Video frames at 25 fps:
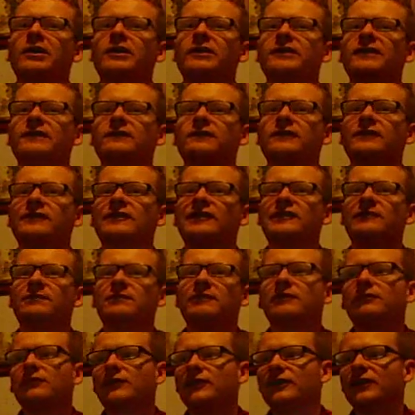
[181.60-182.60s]
differences
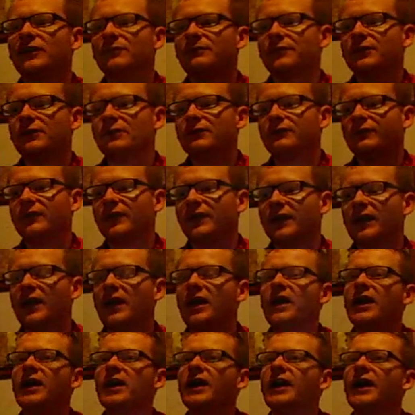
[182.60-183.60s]
between the movie
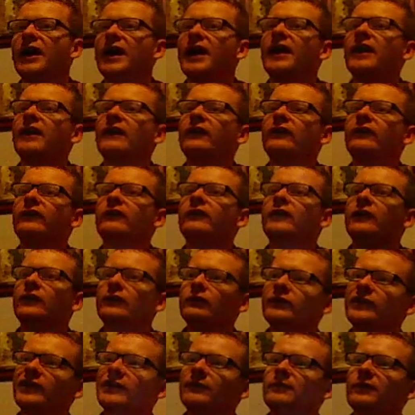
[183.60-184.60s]
and the
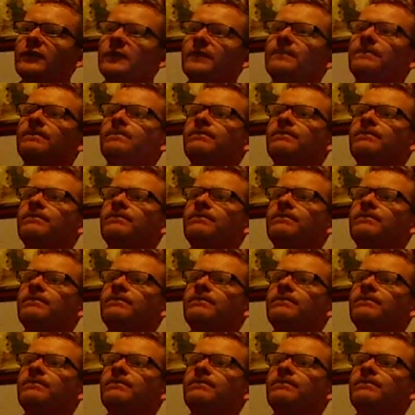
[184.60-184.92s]
audiobook.